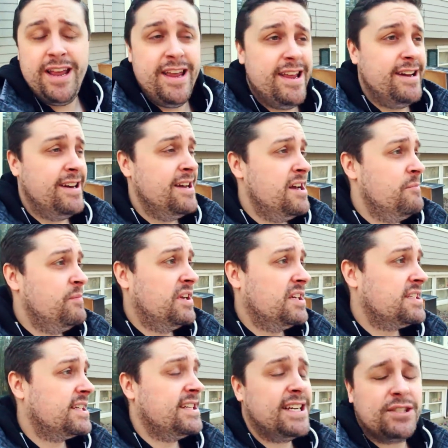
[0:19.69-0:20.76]
And
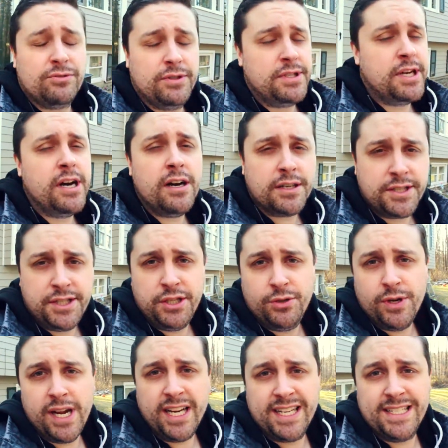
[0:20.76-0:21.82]
because I can actually talk to
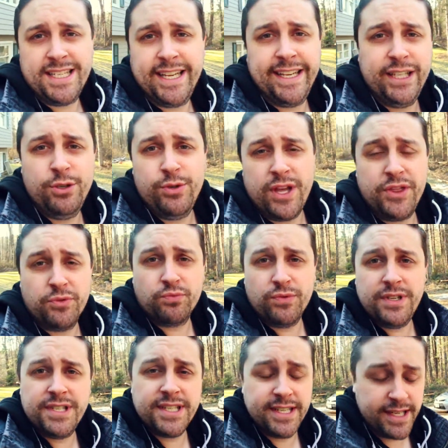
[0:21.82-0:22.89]
you, I can tell you that the
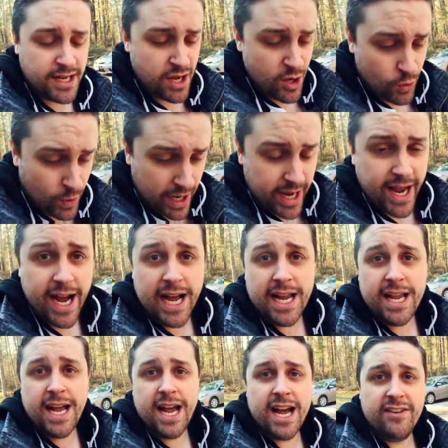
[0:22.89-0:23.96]
reason why I
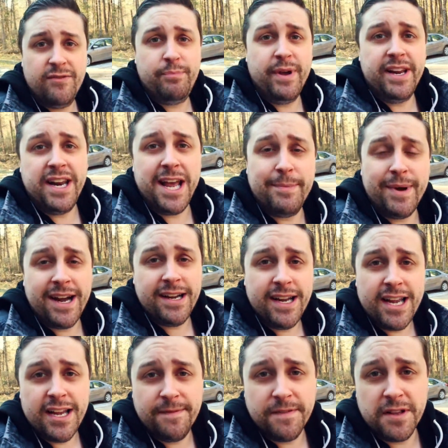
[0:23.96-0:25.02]
have been
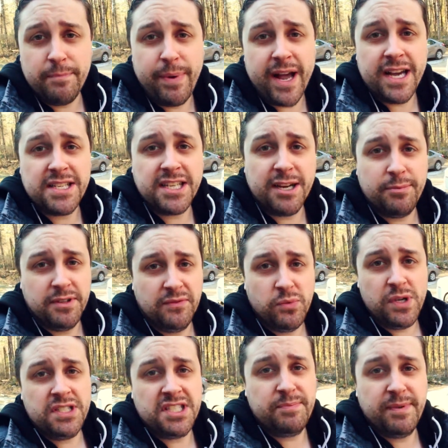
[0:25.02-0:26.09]
MIA for the past couple of
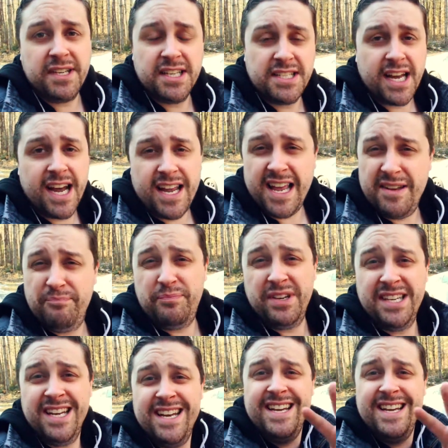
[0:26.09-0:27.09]
weeks is because I have been